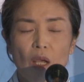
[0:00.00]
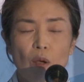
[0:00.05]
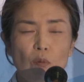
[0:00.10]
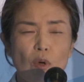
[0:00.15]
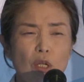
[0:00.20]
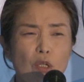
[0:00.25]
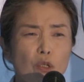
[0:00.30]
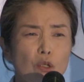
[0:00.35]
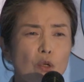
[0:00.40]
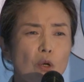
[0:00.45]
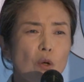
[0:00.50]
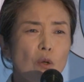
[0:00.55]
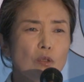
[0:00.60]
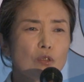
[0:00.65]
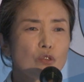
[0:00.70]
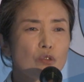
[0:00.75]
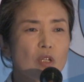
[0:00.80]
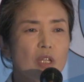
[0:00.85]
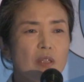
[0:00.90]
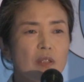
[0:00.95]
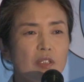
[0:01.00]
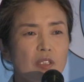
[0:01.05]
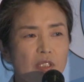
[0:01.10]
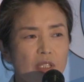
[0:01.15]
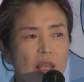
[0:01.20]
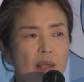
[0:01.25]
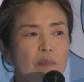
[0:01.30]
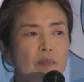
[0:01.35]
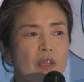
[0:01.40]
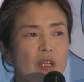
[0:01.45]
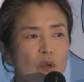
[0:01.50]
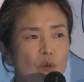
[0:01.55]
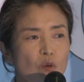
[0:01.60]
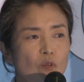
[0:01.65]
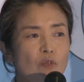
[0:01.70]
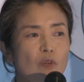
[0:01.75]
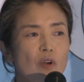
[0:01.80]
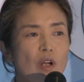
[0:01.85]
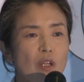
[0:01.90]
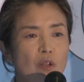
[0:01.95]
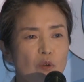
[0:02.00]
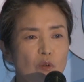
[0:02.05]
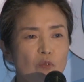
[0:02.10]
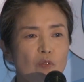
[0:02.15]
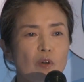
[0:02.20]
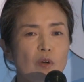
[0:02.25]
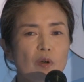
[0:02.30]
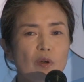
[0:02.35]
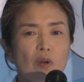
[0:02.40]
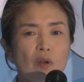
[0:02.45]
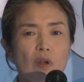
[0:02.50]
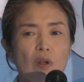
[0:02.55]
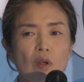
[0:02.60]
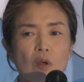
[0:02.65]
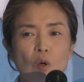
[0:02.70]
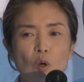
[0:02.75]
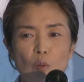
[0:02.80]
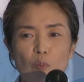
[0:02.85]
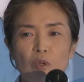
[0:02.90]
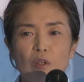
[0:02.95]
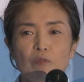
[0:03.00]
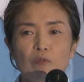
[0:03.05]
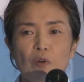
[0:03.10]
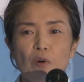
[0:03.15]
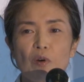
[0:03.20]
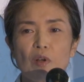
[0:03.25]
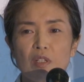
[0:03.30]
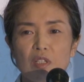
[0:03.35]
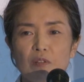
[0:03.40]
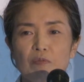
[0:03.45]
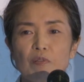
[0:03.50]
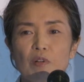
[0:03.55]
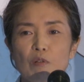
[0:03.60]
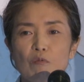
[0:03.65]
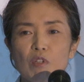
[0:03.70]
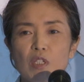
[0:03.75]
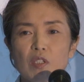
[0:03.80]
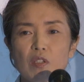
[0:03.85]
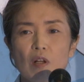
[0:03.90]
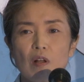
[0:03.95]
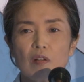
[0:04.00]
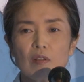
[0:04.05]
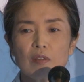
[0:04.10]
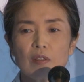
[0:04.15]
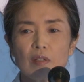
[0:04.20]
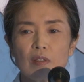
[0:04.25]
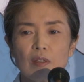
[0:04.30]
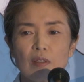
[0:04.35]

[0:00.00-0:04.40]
What we call doing the same thing over and over, hoping for a different result?